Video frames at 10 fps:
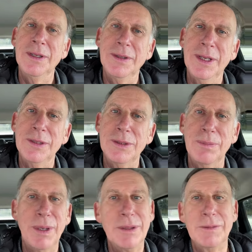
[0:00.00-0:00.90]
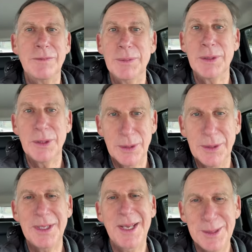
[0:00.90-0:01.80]
that is apart from the current
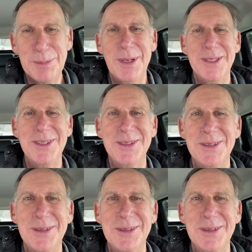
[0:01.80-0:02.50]
gas prices.